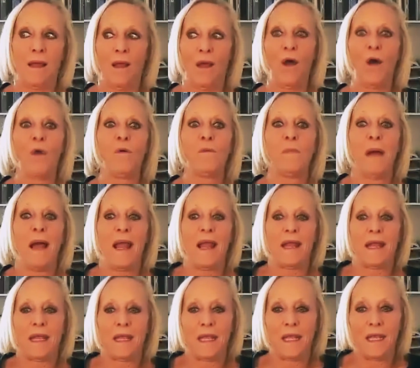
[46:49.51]
oh
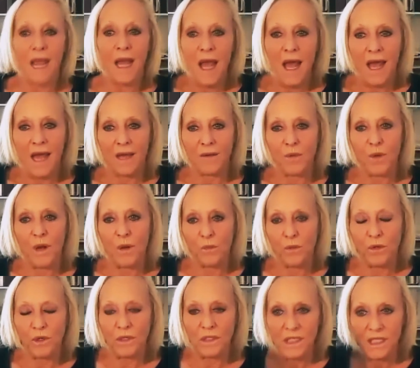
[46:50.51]
my God, what
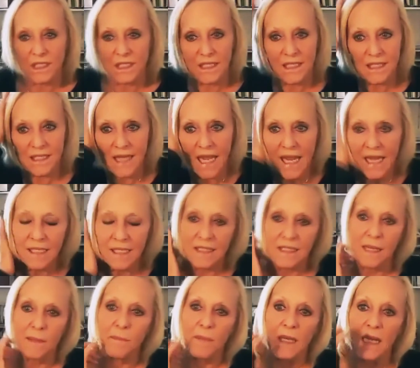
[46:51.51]
words to say to
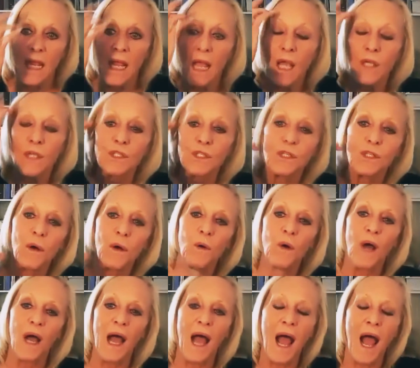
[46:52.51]
somebody.
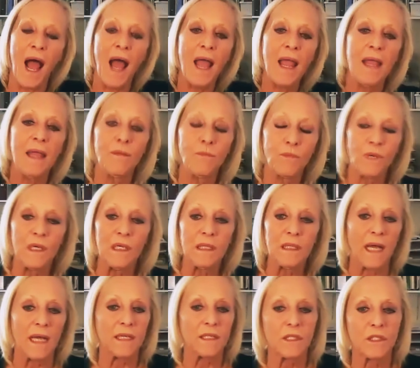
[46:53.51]
So I
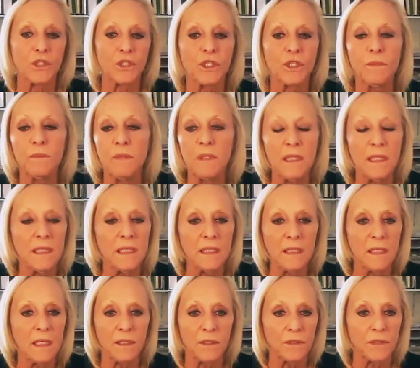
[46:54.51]
realized that she really
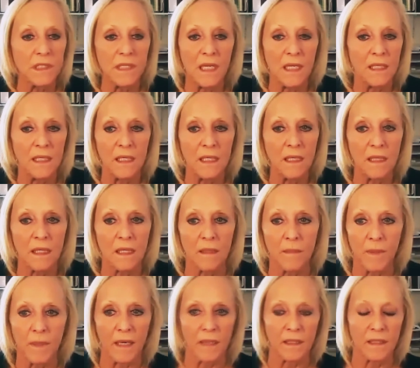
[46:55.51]
didn't understand anything
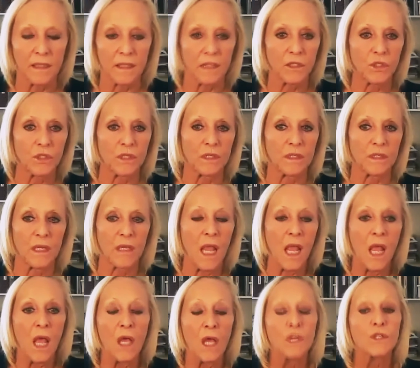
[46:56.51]
about addiction.
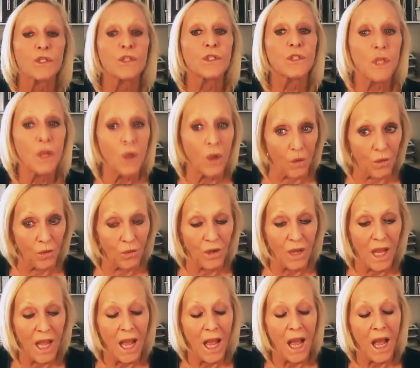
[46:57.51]
So
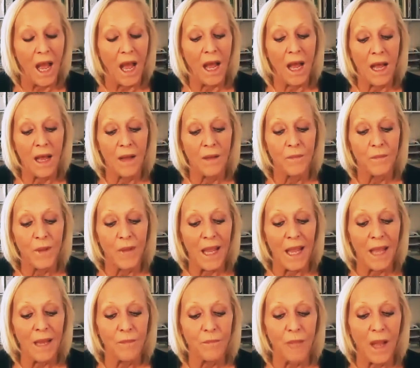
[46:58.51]
um,
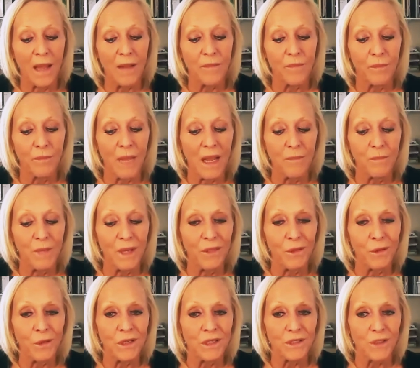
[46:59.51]
my, my
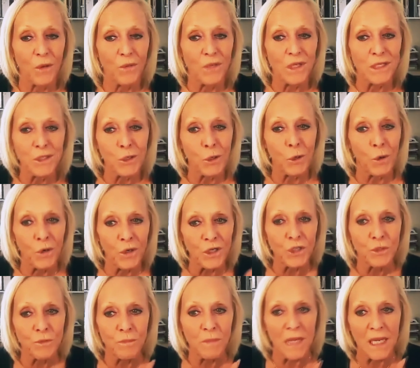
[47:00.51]
mother has always
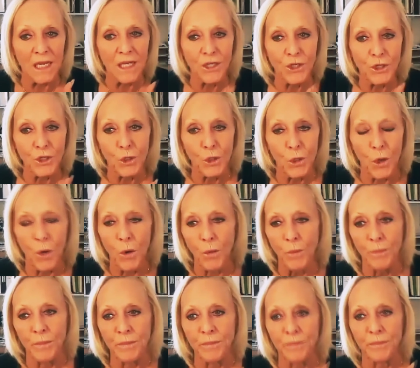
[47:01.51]
encouraged me to, you
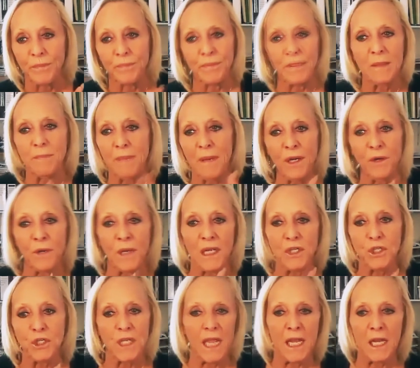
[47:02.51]
know, be better
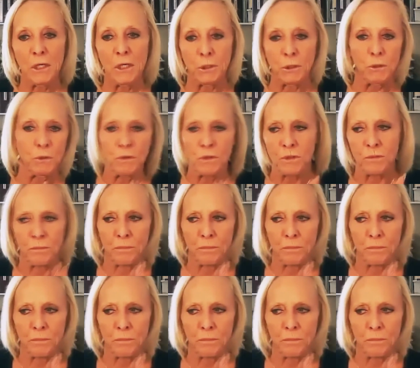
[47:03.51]
educated, use